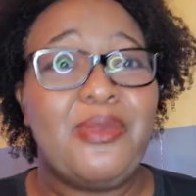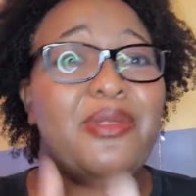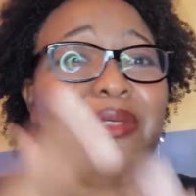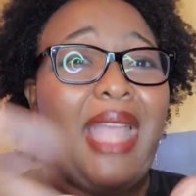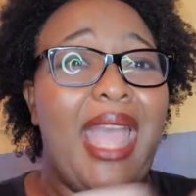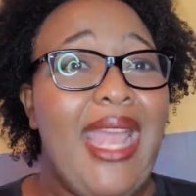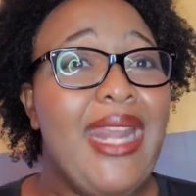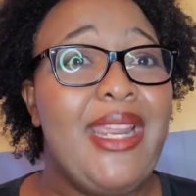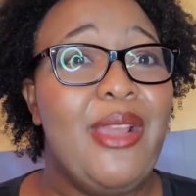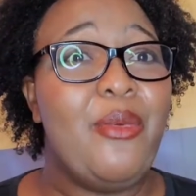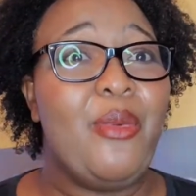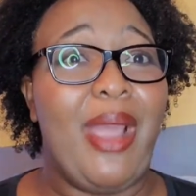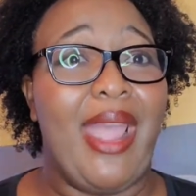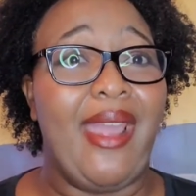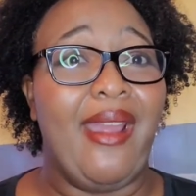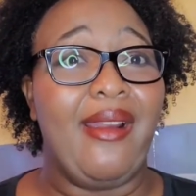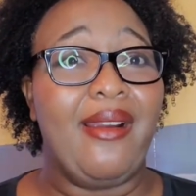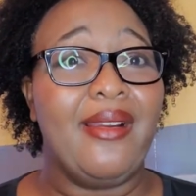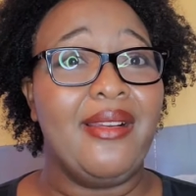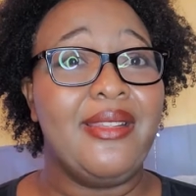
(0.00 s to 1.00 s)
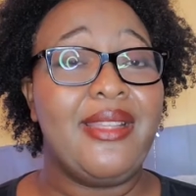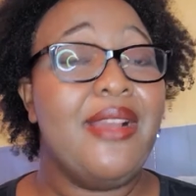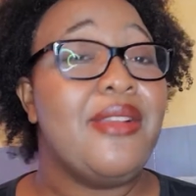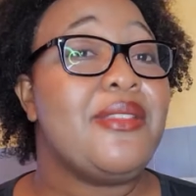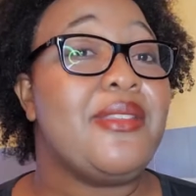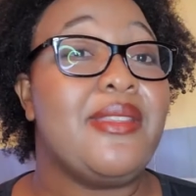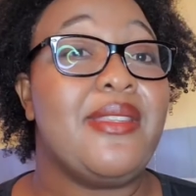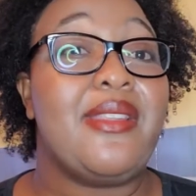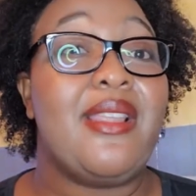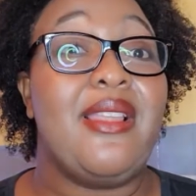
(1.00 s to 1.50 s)
Anywhere.
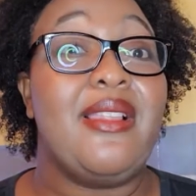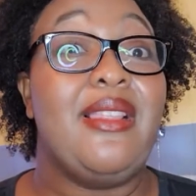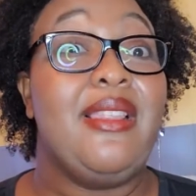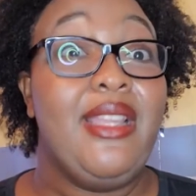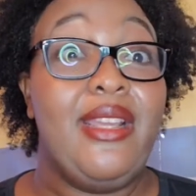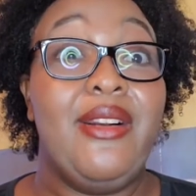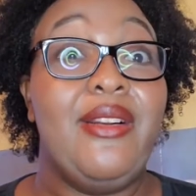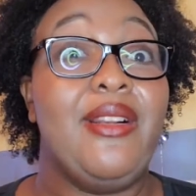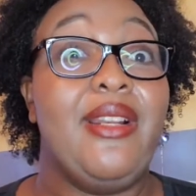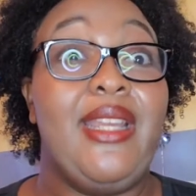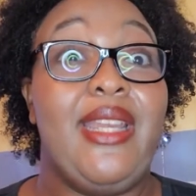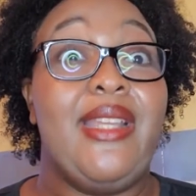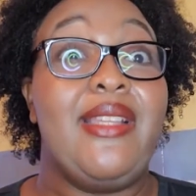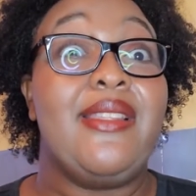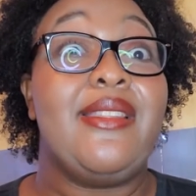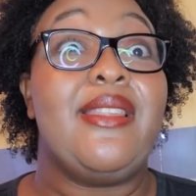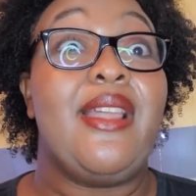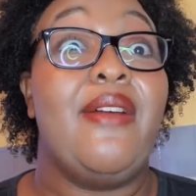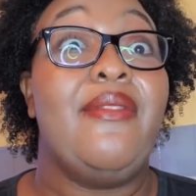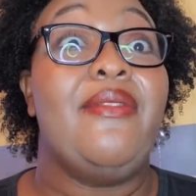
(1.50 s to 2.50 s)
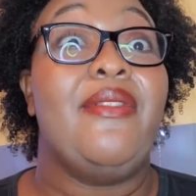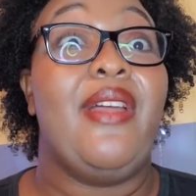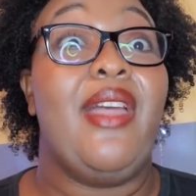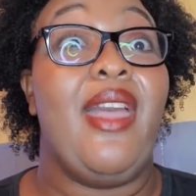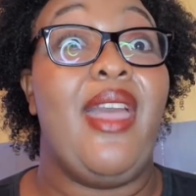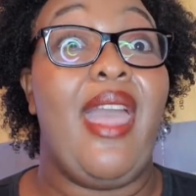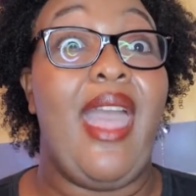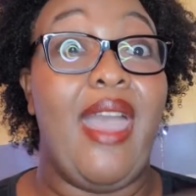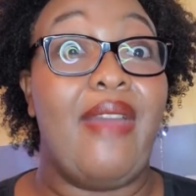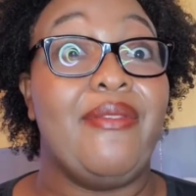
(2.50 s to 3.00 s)
There's literally stuff
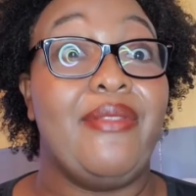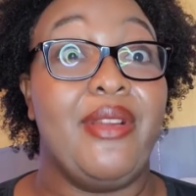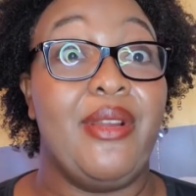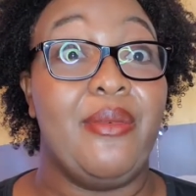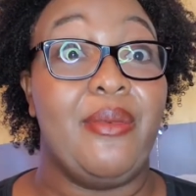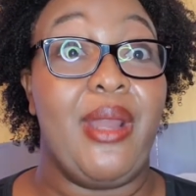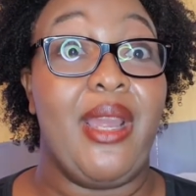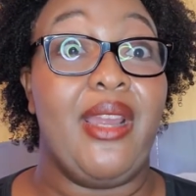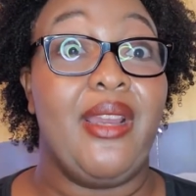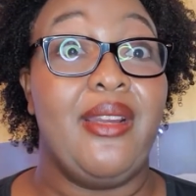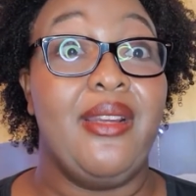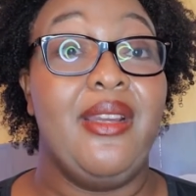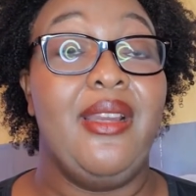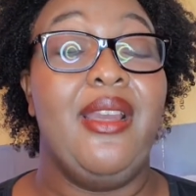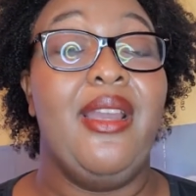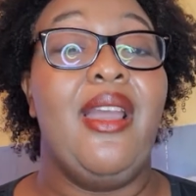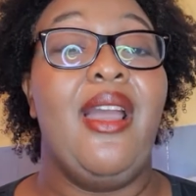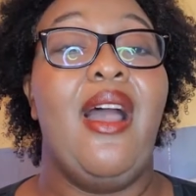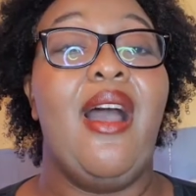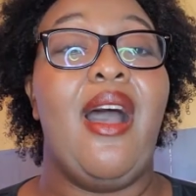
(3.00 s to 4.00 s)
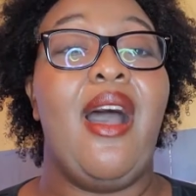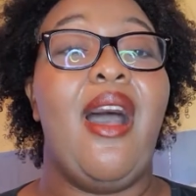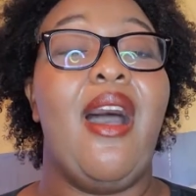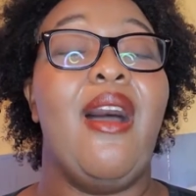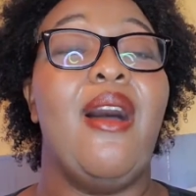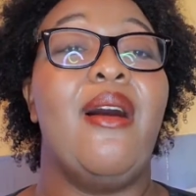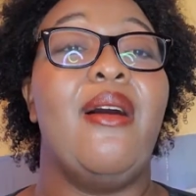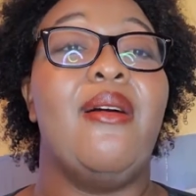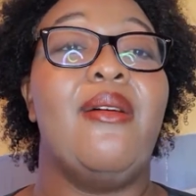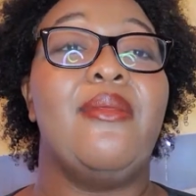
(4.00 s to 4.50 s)
everywhere.
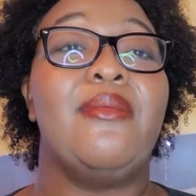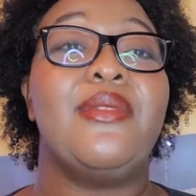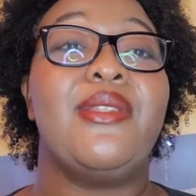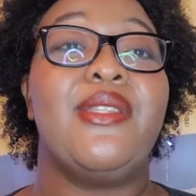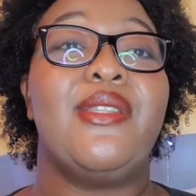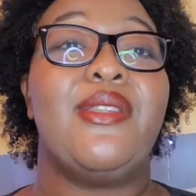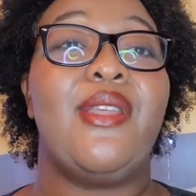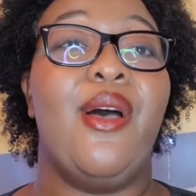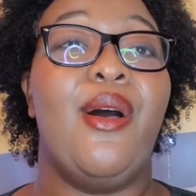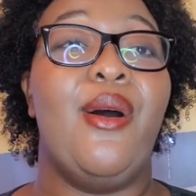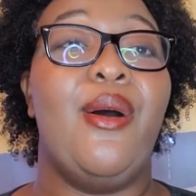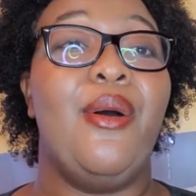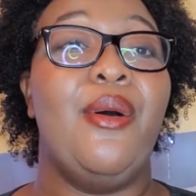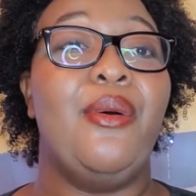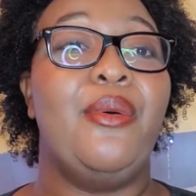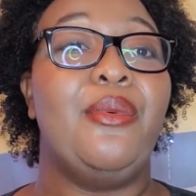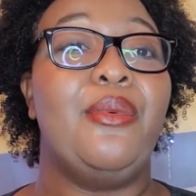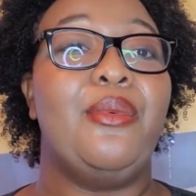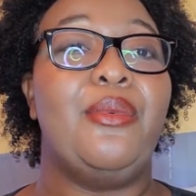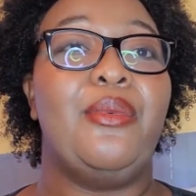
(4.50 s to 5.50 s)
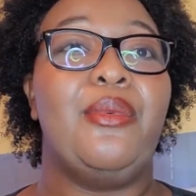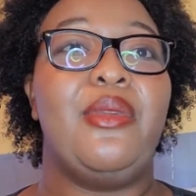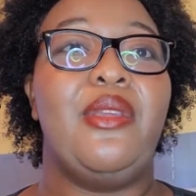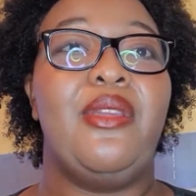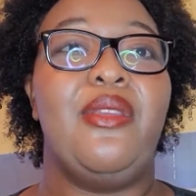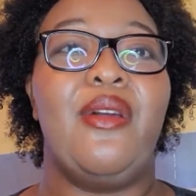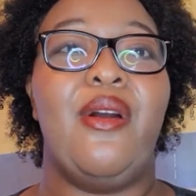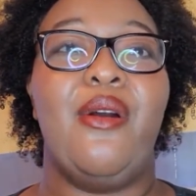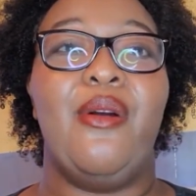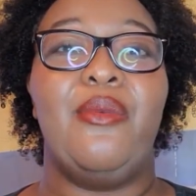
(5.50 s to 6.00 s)
So,
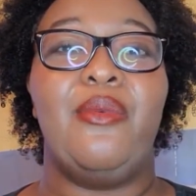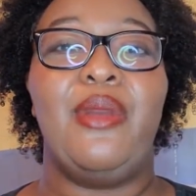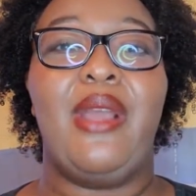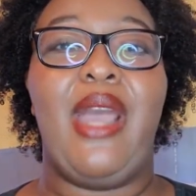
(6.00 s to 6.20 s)
you know, we